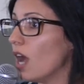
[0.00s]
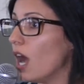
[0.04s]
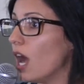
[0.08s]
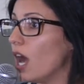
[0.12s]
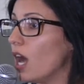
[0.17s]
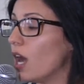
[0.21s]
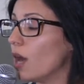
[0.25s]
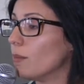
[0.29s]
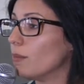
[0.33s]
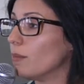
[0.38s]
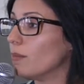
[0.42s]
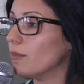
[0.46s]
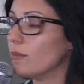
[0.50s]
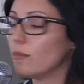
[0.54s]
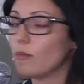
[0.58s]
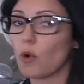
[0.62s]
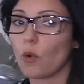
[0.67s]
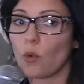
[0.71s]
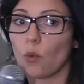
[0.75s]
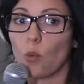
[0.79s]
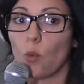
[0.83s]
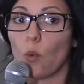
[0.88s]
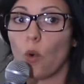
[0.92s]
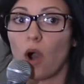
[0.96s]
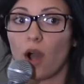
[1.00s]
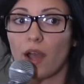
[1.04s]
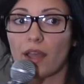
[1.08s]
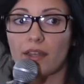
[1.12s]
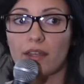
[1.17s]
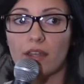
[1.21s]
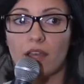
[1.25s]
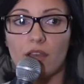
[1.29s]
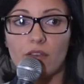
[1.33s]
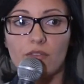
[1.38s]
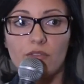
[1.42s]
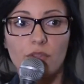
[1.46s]

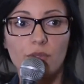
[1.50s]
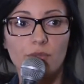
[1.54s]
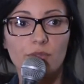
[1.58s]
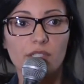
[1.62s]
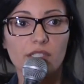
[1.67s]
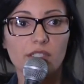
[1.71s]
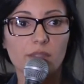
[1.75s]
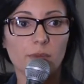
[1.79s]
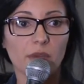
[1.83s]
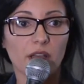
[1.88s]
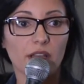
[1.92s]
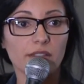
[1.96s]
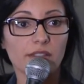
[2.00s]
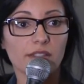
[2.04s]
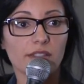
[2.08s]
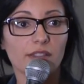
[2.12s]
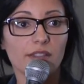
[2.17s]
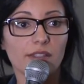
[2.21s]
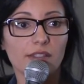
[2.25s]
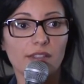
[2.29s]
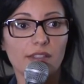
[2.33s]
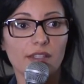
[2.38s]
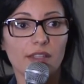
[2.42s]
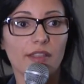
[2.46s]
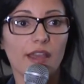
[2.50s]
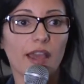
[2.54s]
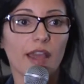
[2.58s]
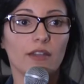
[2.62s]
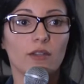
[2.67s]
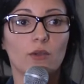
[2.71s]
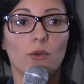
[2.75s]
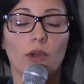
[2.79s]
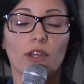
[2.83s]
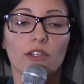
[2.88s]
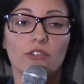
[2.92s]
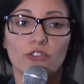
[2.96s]
One of the responses to
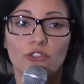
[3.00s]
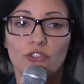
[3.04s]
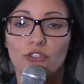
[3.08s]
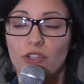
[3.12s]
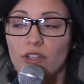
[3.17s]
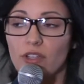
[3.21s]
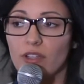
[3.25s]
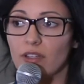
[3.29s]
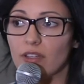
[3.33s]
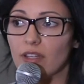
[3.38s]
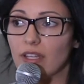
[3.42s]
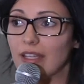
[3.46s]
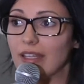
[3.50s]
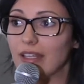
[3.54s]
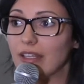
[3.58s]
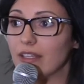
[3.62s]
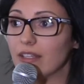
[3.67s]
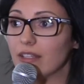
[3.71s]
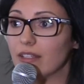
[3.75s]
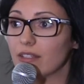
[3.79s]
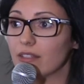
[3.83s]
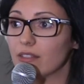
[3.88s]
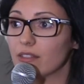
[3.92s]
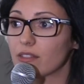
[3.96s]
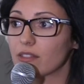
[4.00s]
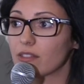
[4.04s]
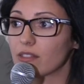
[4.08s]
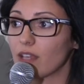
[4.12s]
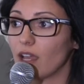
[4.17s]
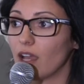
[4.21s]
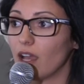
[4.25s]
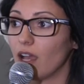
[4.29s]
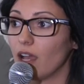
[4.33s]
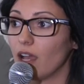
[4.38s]
that question is